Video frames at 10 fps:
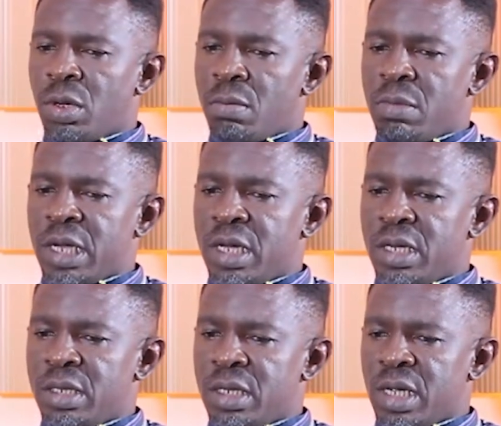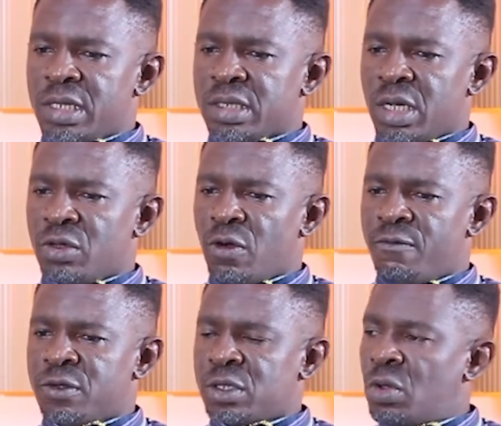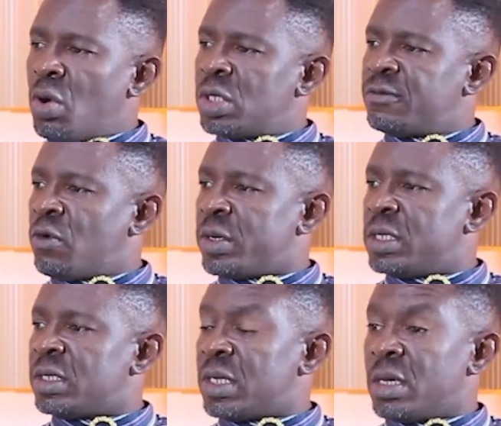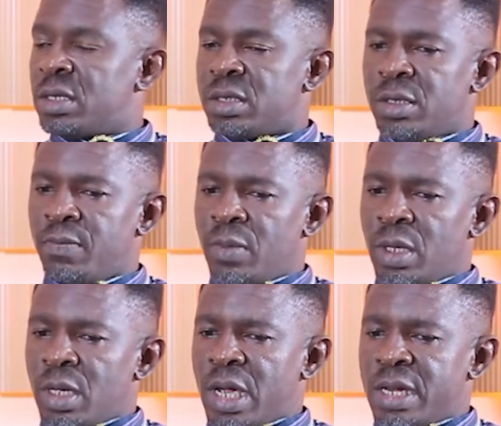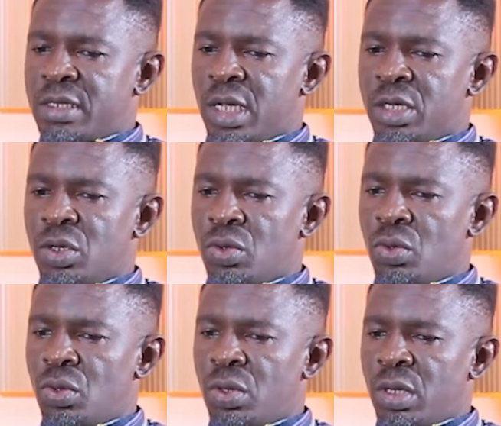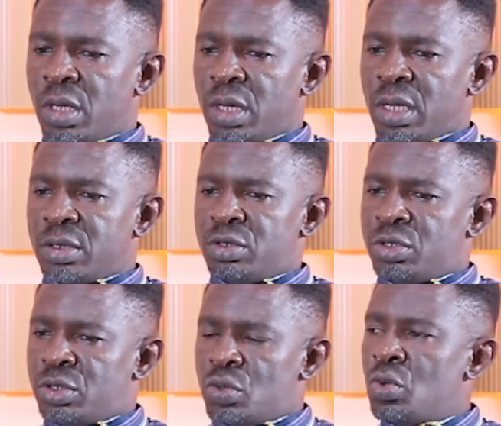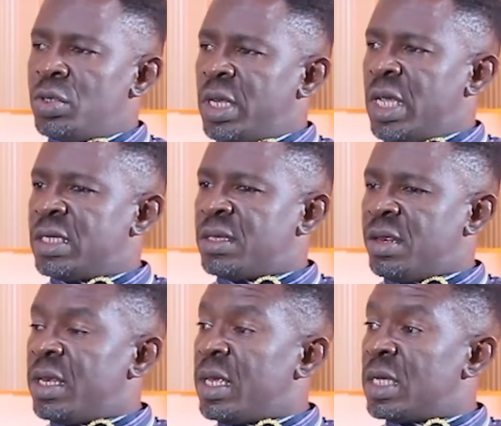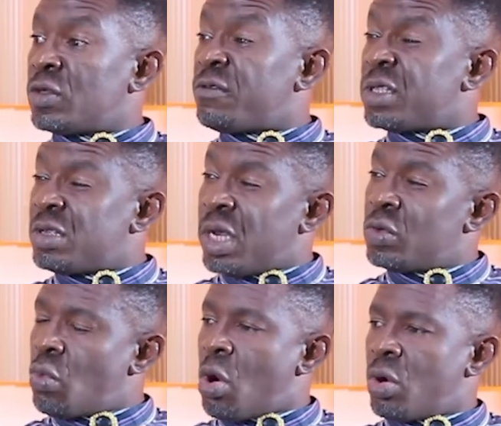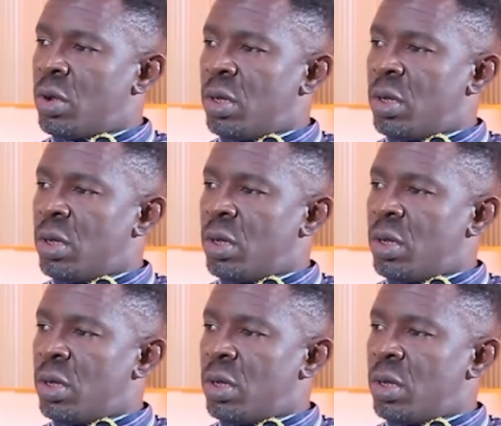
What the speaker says: Making a set of studs, for instance, can take you 2 days, 3 days of straight work.